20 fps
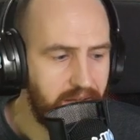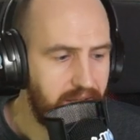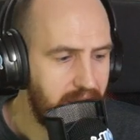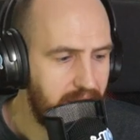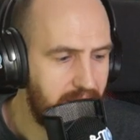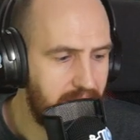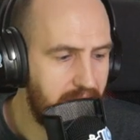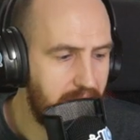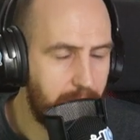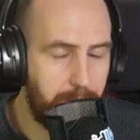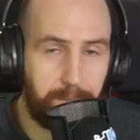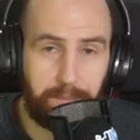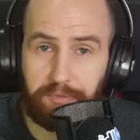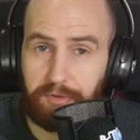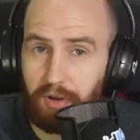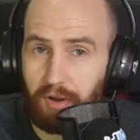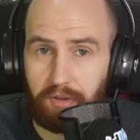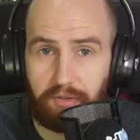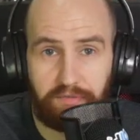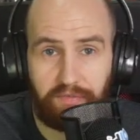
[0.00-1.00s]
uh,
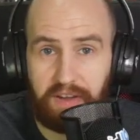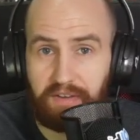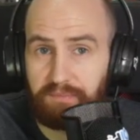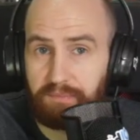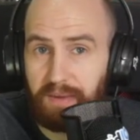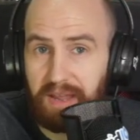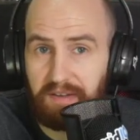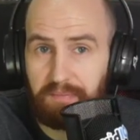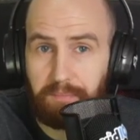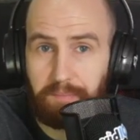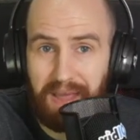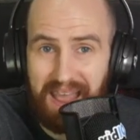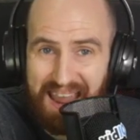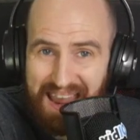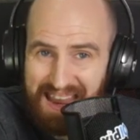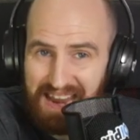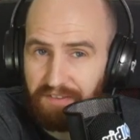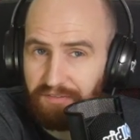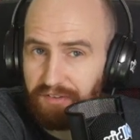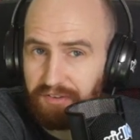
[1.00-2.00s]
they may have
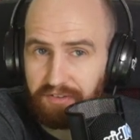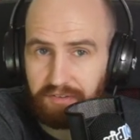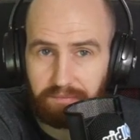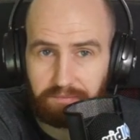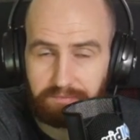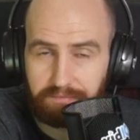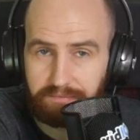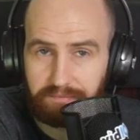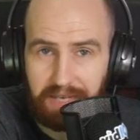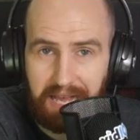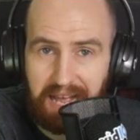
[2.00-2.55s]
paid for some